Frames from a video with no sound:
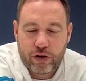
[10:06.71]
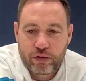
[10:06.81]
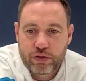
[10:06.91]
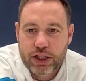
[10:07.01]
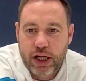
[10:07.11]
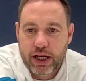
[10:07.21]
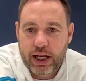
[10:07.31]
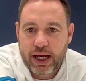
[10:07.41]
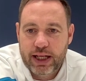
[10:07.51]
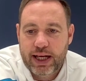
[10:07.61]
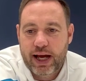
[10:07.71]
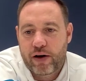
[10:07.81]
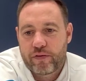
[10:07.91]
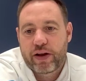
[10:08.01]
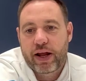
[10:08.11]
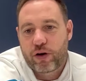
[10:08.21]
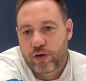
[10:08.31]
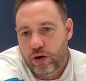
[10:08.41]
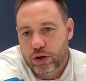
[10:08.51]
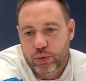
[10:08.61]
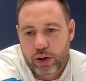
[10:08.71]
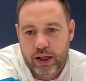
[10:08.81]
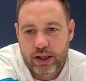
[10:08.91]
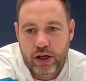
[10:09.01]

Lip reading: And all of a sudden he gets it out for that cross where,